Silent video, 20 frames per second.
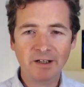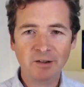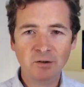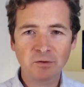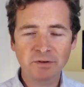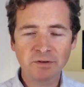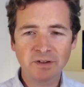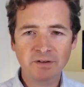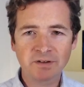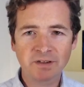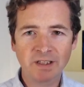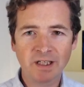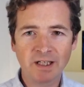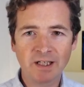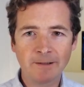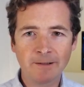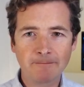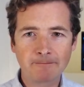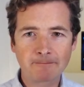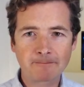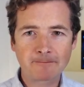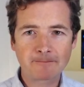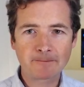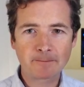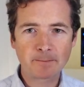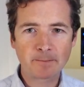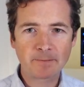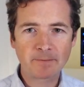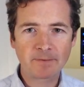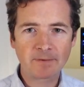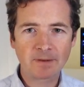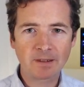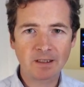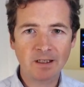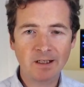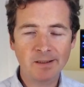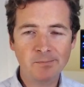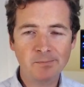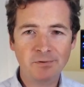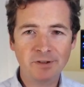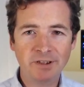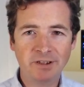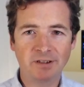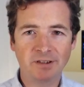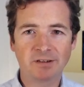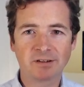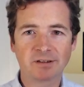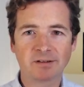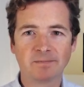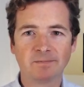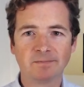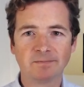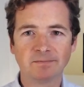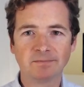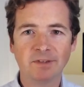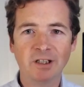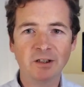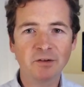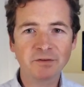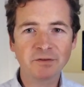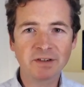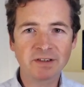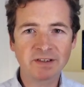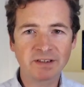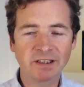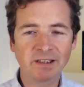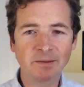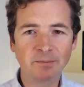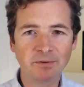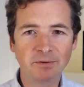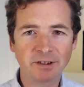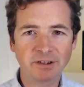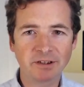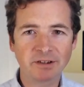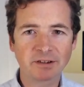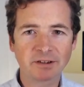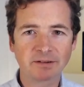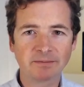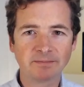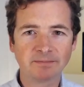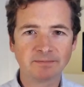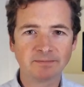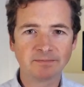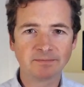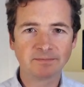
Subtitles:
I can also say I'm British. I often say I'm British.